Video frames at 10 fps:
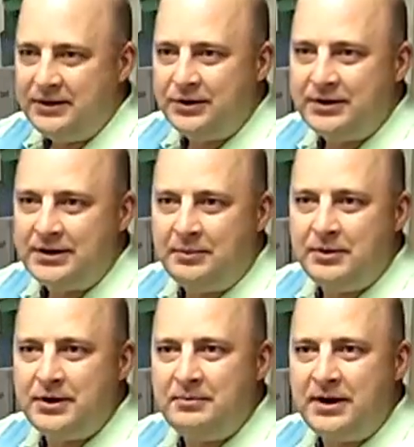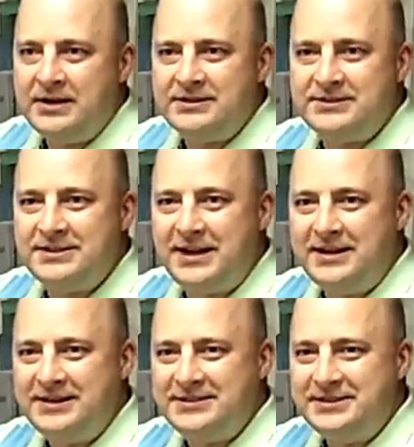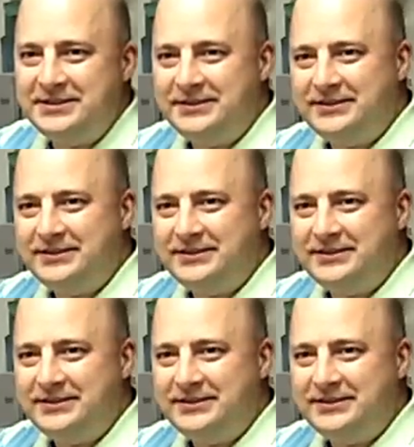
You can double your money just that easy.